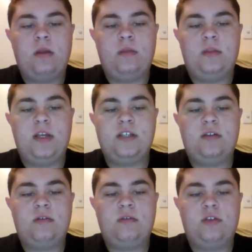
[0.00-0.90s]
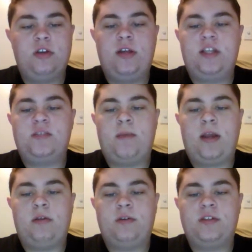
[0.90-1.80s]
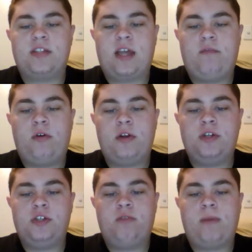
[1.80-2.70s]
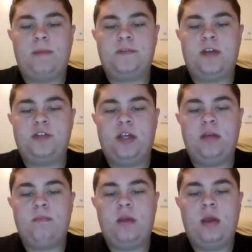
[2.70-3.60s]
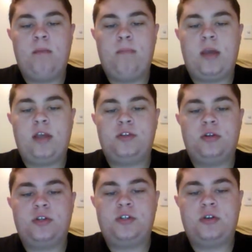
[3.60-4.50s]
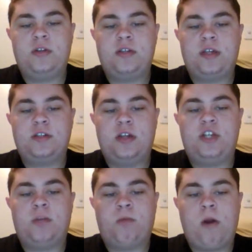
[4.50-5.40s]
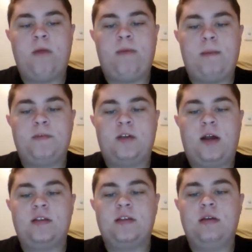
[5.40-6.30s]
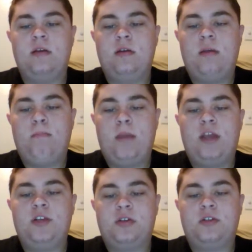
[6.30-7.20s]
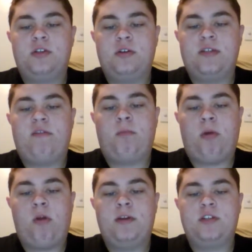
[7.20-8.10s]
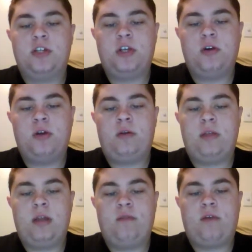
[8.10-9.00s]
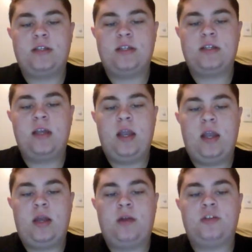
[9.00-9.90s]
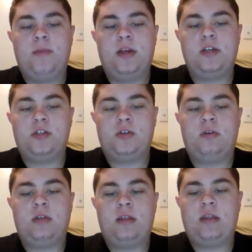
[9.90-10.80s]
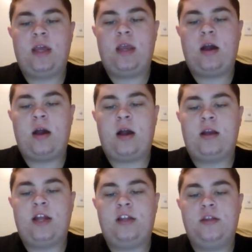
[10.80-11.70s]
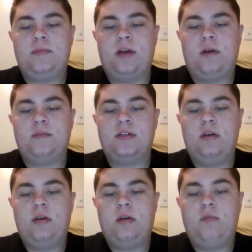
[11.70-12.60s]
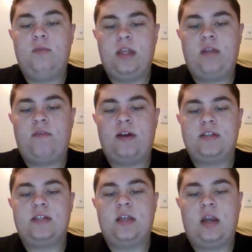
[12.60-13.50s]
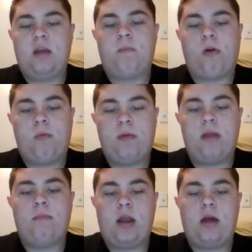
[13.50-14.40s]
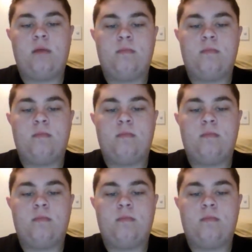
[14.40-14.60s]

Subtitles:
These duties may include scaffolding student web searching, making sure that students are searching appropriate websites, making sure that students have appropriate security on their devices, and also making sure that they are conducting themselves with the devices in an appropriate manner.